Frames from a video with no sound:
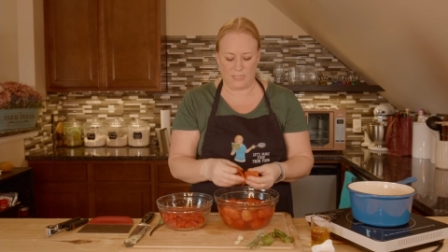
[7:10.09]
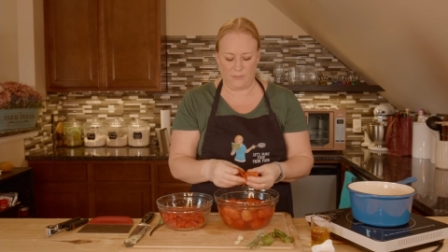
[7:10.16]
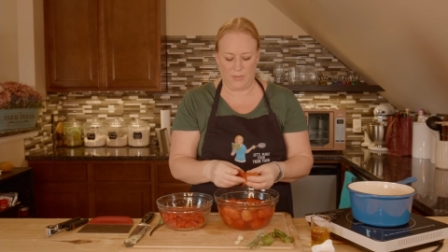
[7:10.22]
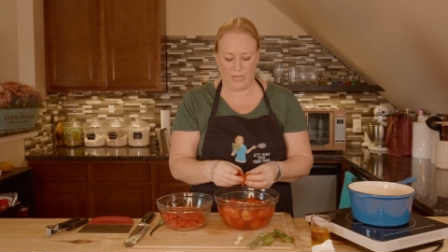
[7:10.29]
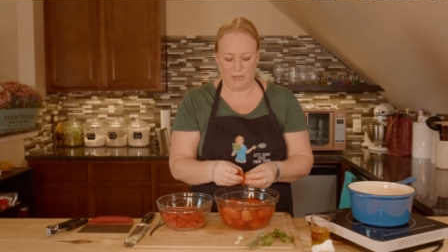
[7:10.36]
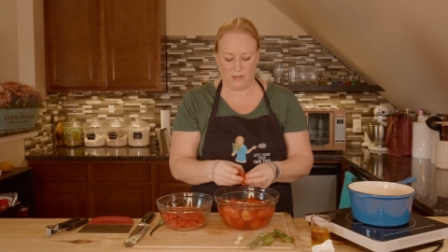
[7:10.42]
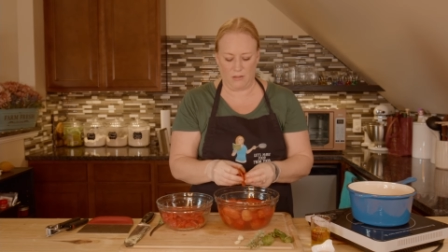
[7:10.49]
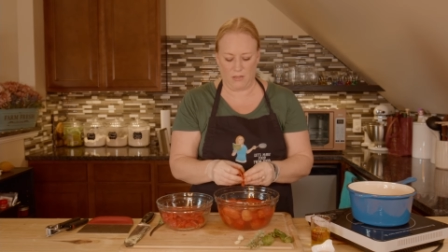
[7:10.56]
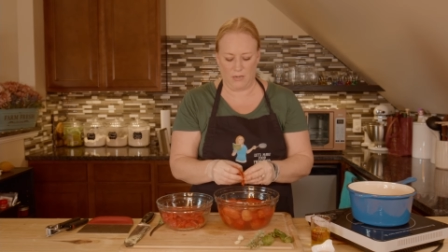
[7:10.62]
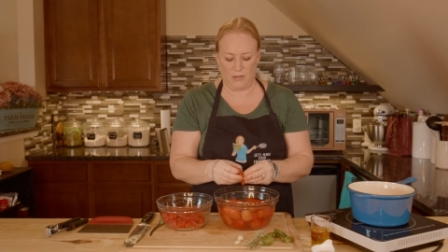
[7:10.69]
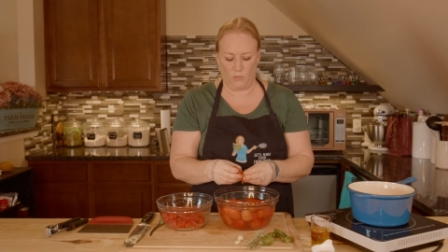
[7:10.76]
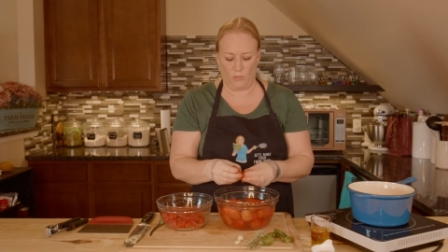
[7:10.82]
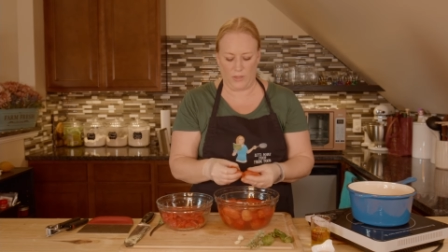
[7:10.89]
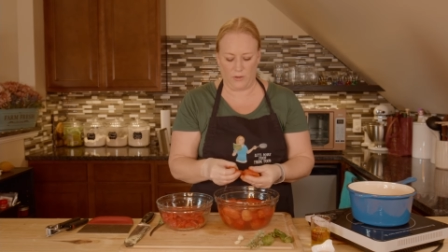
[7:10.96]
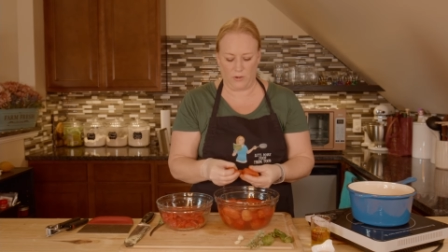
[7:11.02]
depending on
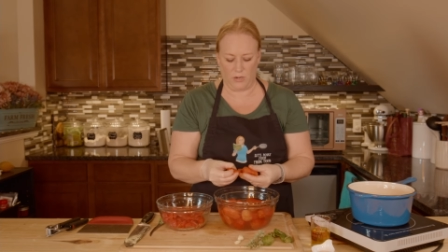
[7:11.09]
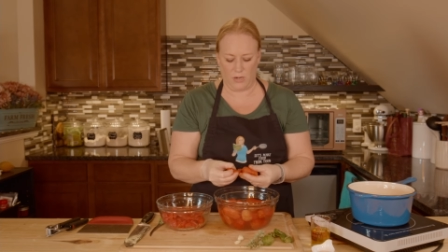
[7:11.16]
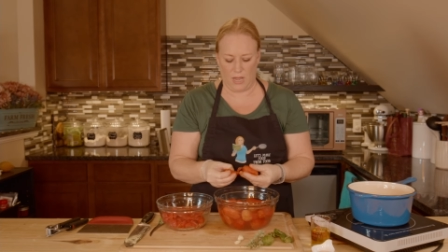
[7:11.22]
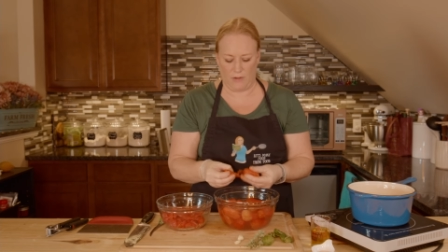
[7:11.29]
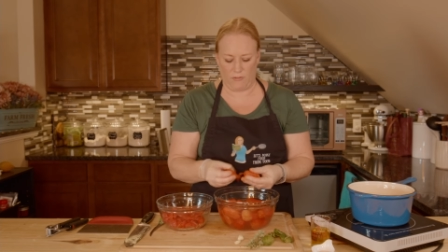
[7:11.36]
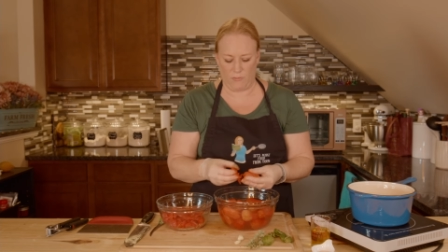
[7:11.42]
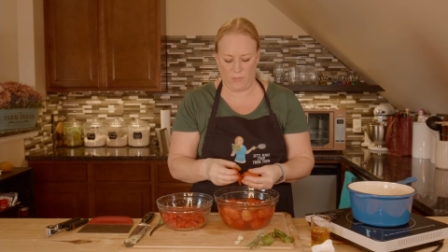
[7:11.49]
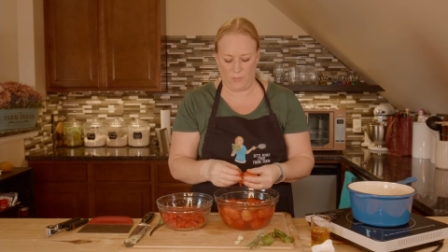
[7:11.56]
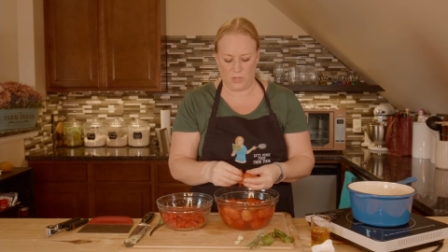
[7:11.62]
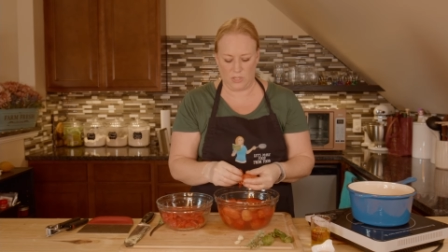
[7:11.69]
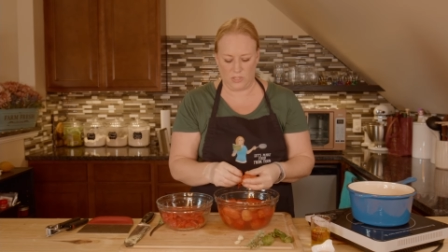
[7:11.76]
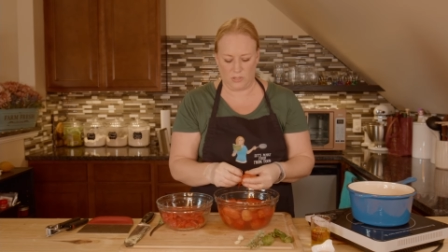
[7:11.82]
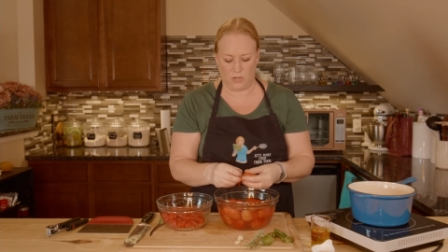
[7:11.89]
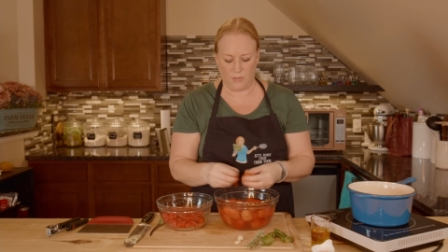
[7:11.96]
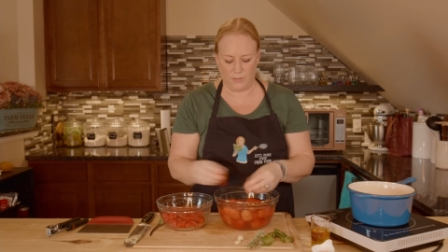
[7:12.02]
whether or not I remember to
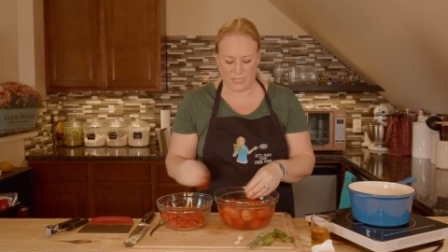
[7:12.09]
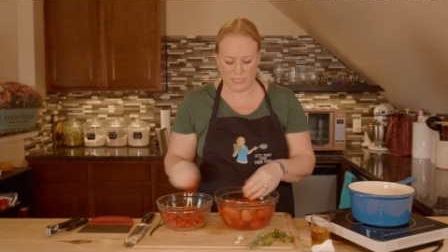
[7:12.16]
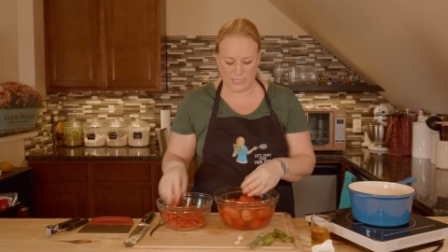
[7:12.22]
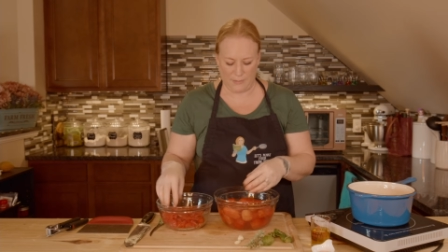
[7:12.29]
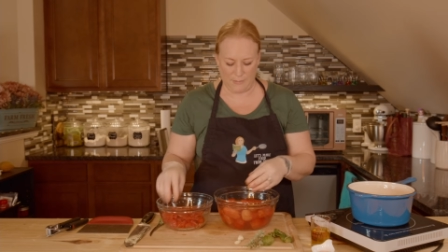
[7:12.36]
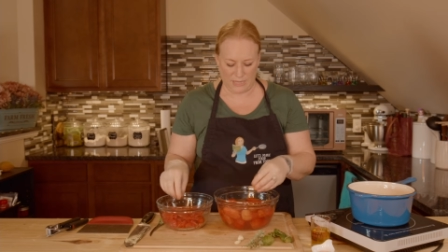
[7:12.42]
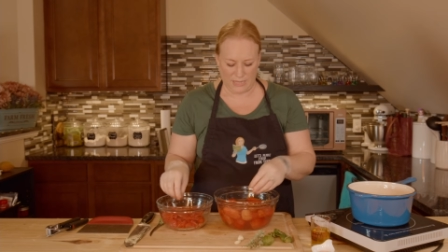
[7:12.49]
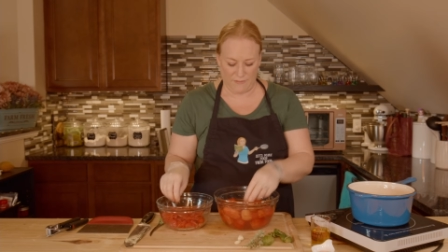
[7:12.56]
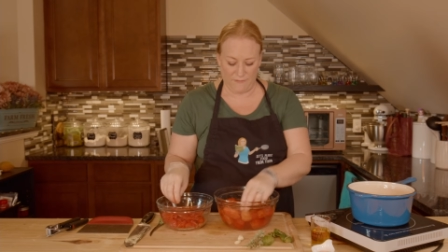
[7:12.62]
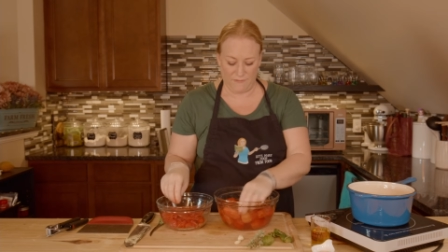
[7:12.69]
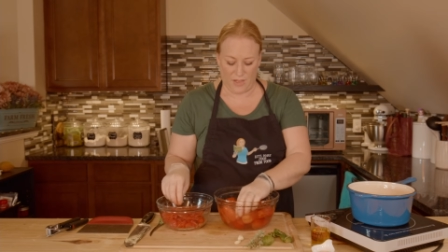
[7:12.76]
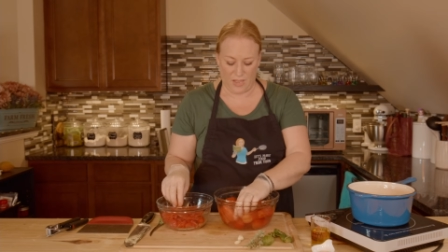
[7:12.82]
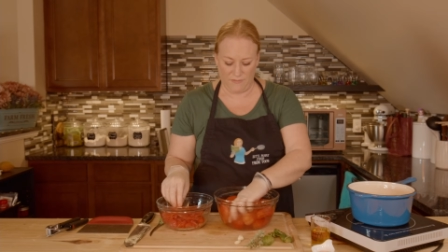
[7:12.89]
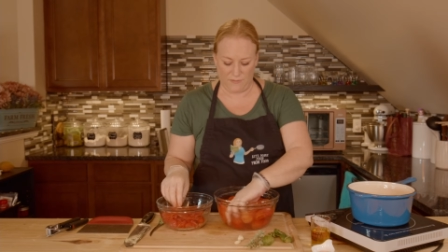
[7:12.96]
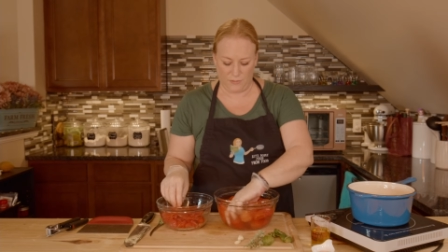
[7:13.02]
start it, because I make that
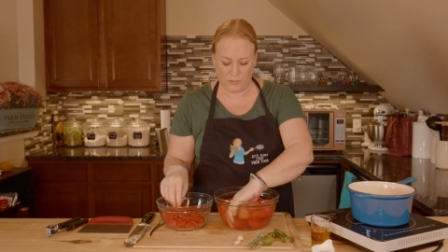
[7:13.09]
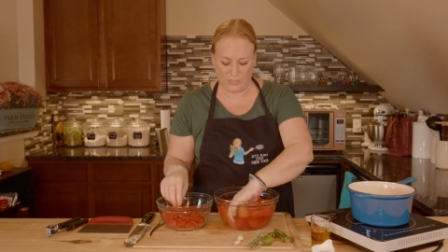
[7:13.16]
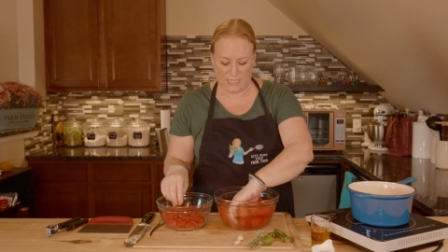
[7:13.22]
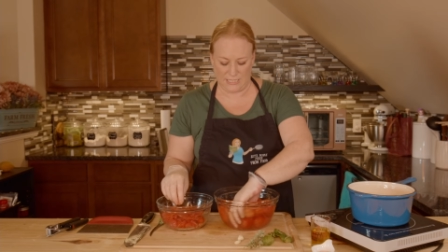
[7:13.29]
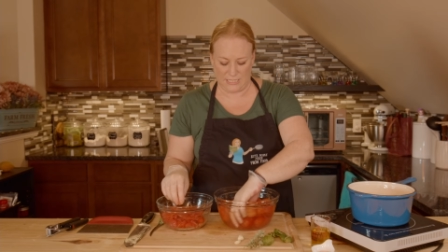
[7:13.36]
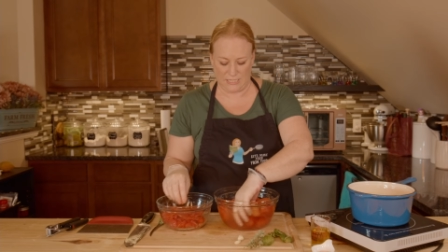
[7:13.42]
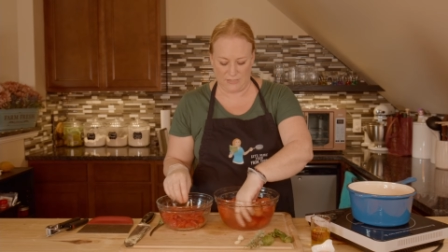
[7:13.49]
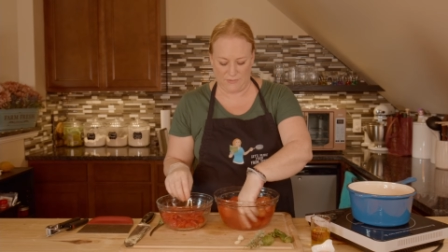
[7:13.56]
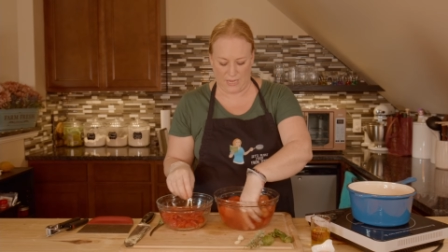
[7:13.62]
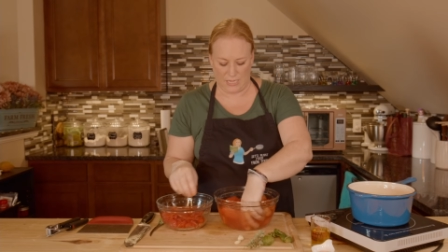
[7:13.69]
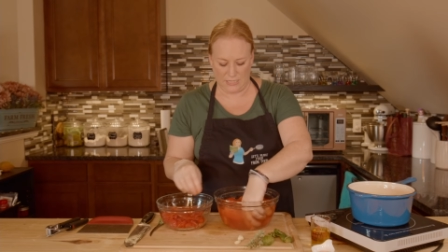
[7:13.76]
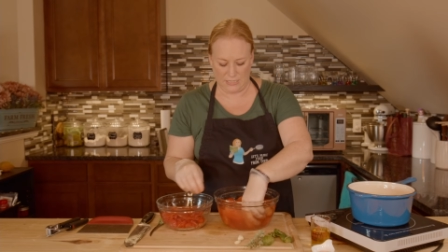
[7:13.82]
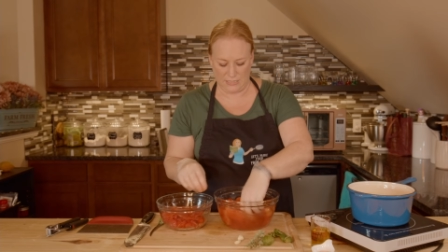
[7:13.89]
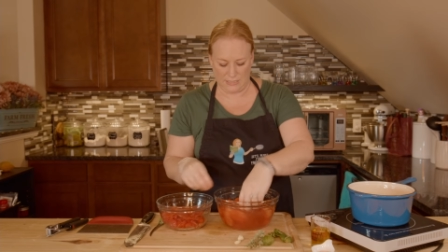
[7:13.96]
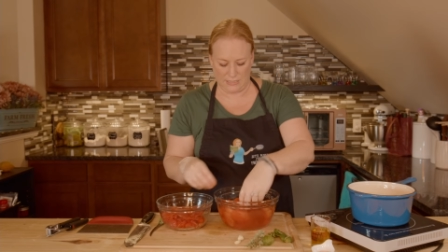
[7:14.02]
five full days in
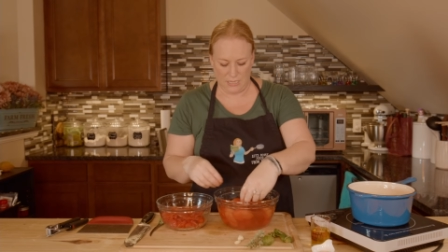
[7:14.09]
advance